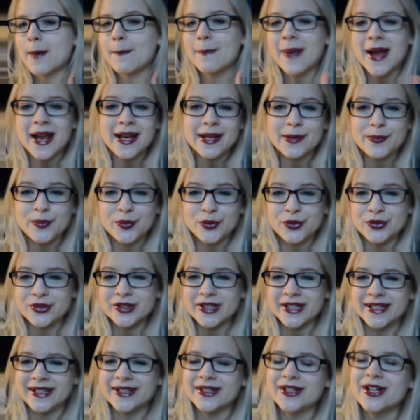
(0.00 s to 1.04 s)
penny
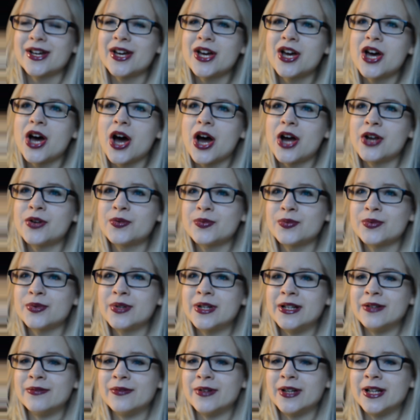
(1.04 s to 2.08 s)
boarding. I'd
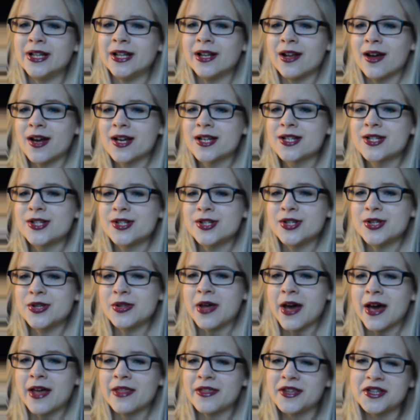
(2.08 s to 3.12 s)
really like to
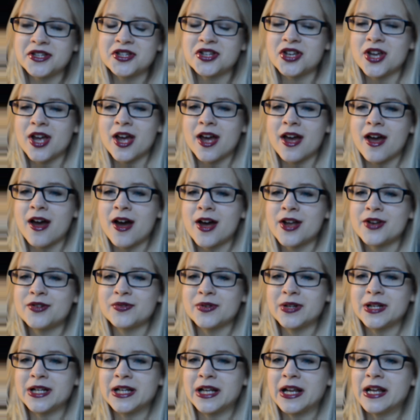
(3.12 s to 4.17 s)
do that this year.
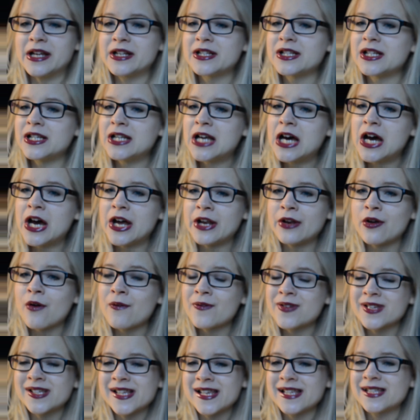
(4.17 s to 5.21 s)
I'd really like to learn.
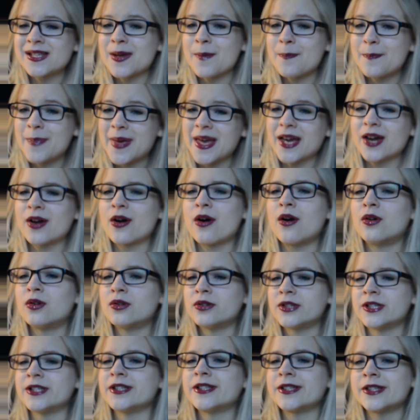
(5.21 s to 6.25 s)
Obviously it's a bit
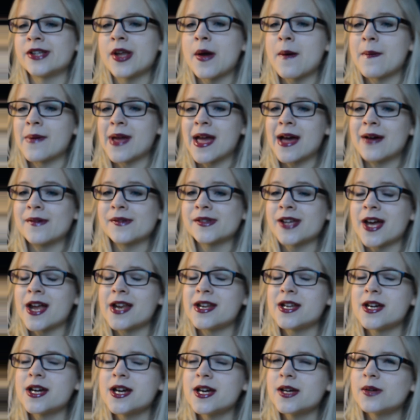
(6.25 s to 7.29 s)
cold and snowy
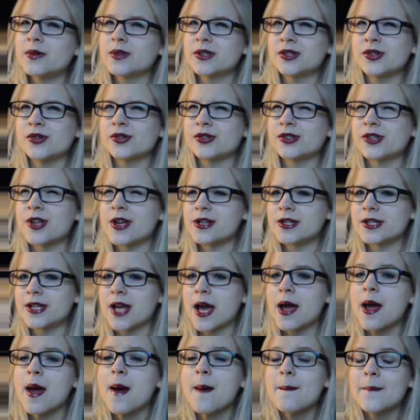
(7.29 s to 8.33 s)
outside. It's not snow
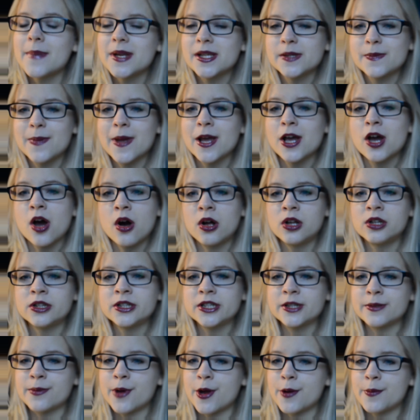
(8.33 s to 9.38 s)
today. It's a bit
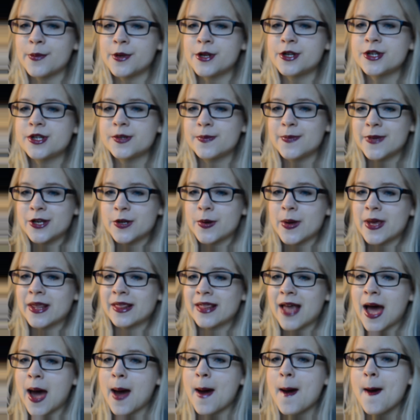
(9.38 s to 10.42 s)
cold at the moment to be
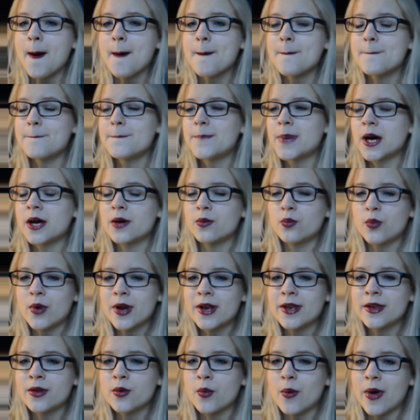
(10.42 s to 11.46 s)
doing that, but
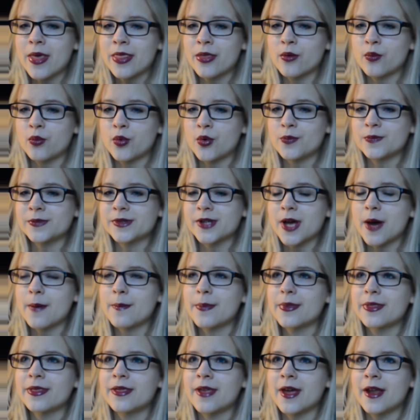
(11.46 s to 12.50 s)
when the weather warms
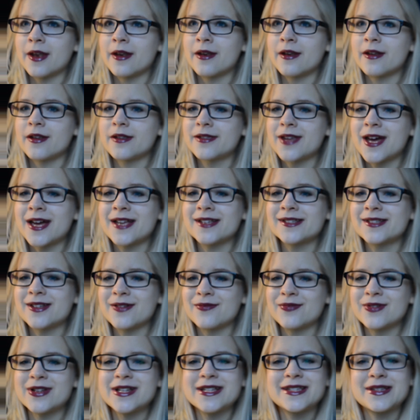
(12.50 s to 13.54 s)
up, then that is
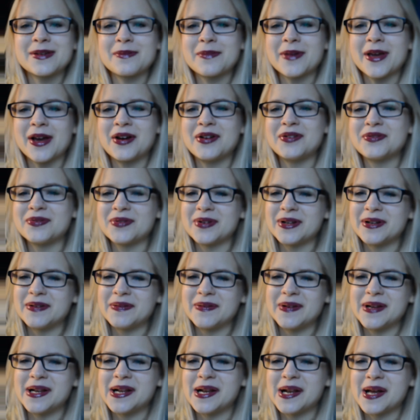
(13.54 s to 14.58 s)
definitely something I'd
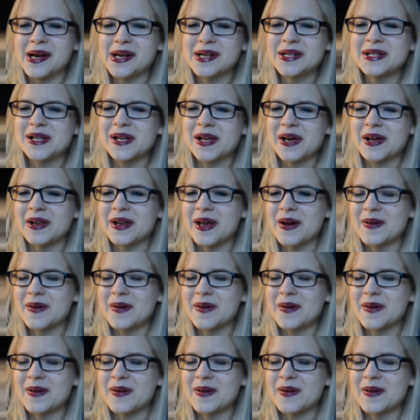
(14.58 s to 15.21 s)
really like to learn